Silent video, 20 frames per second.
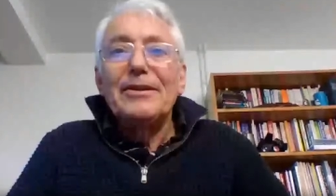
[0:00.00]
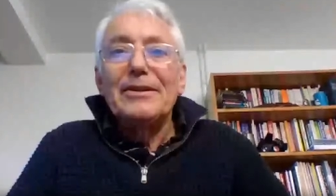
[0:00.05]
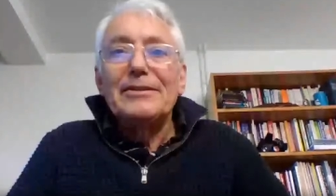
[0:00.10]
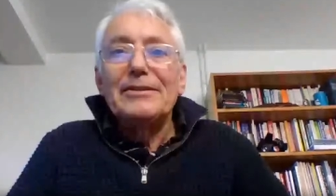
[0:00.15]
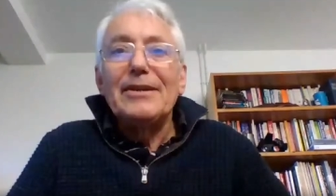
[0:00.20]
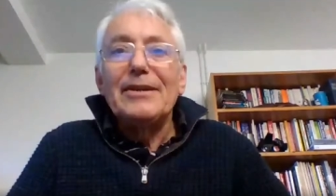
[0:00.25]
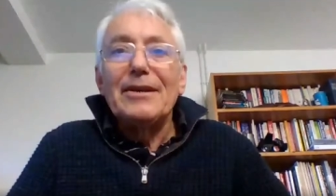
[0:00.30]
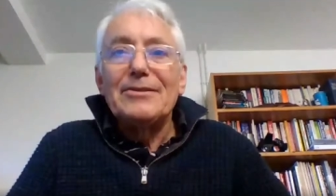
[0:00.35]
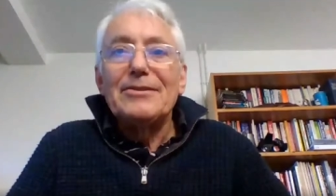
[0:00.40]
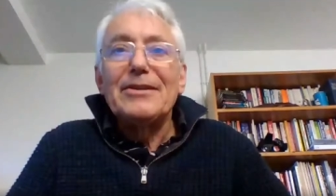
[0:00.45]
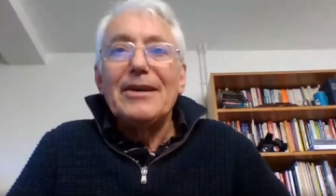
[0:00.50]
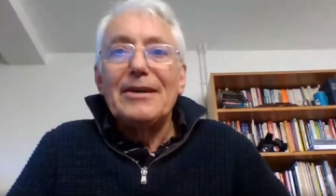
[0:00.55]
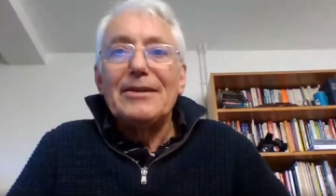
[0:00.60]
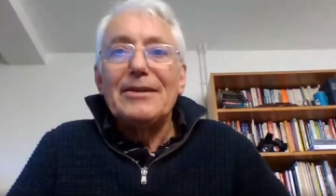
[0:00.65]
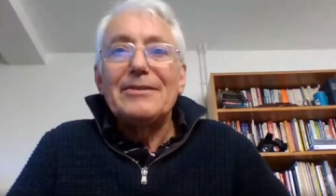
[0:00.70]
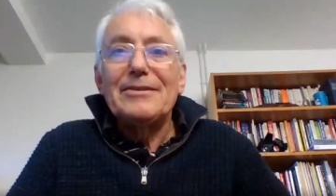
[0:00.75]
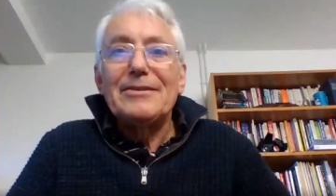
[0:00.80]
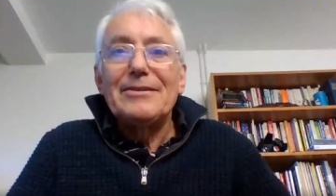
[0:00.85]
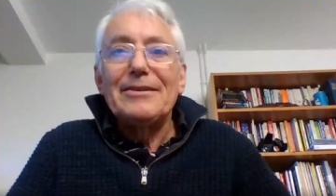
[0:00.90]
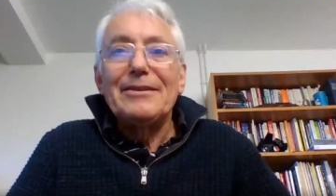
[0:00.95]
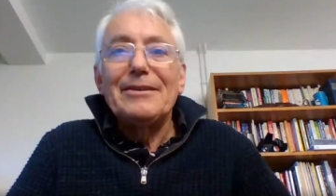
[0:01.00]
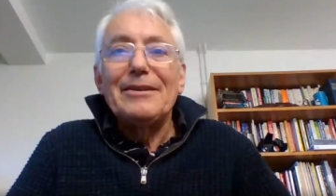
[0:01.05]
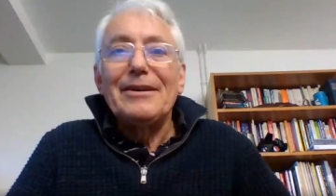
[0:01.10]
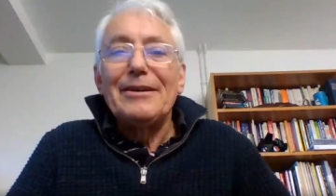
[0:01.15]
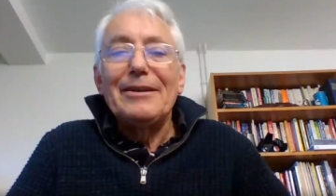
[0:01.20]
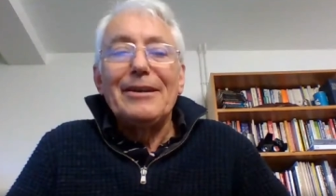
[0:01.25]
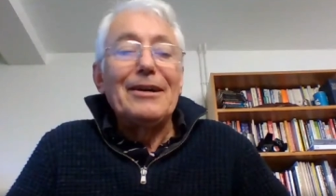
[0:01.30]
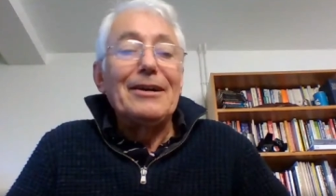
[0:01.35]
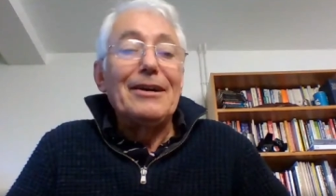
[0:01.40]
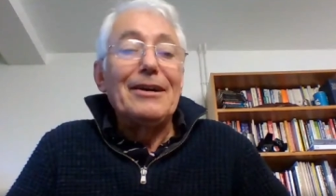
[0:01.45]
it does. Yes, uh,
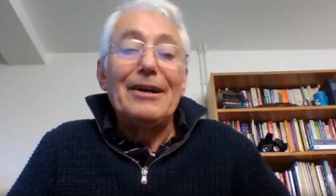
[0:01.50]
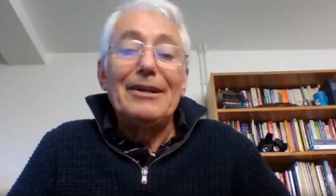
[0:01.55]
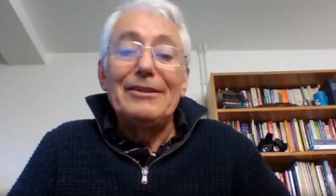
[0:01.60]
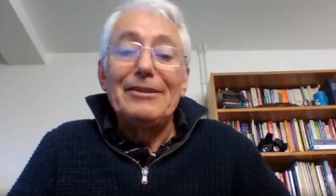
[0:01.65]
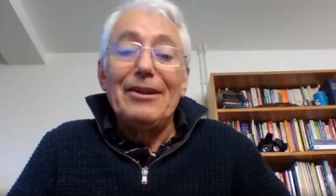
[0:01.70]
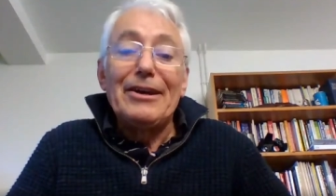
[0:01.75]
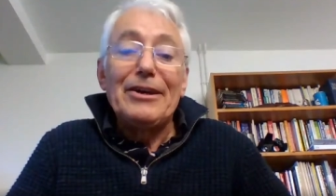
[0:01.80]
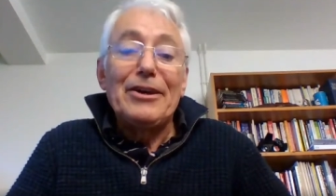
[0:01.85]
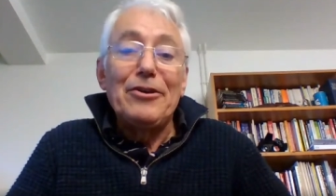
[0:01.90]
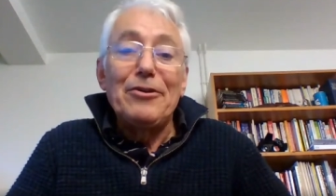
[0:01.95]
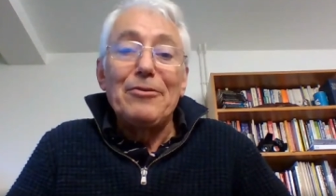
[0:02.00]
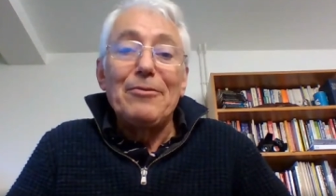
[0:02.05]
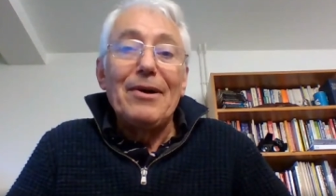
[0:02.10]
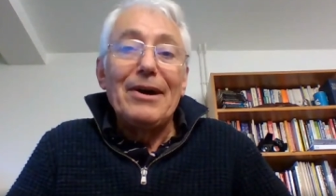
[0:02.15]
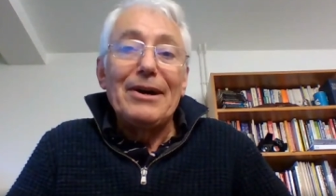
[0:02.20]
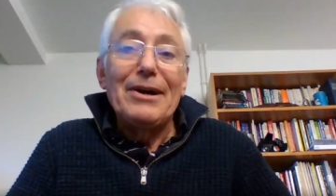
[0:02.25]
and I, I, like you.